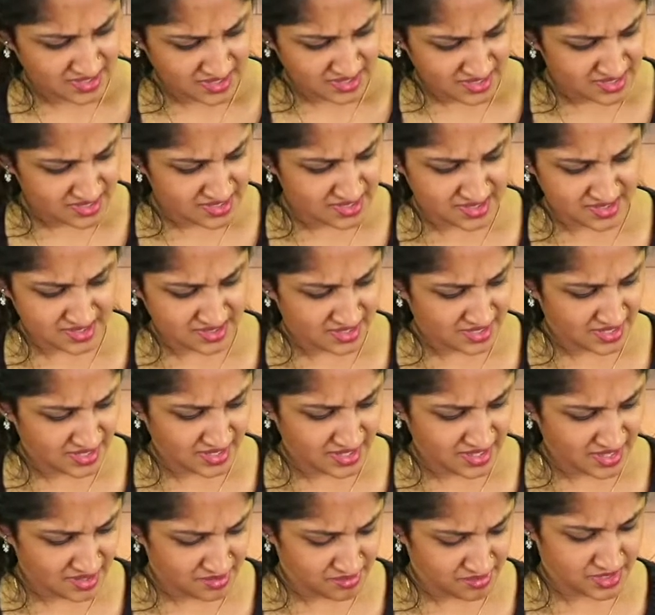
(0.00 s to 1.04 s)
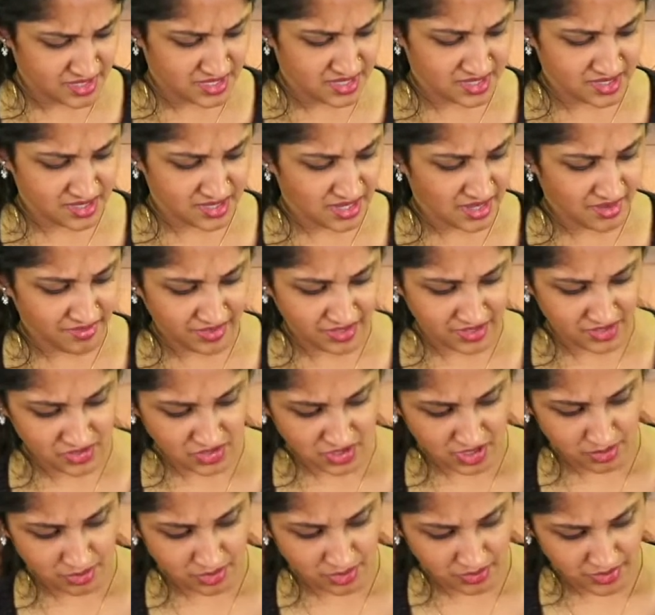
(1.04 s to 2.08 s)
This thing I'm still having
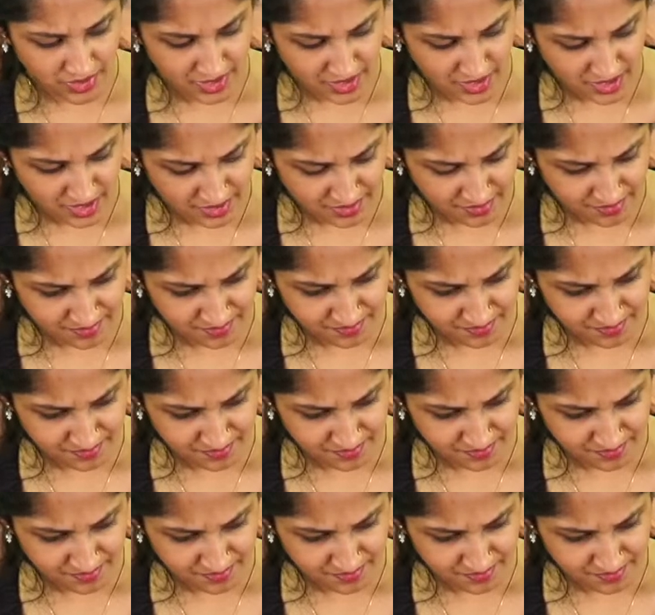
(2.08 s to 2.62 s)
trouble with.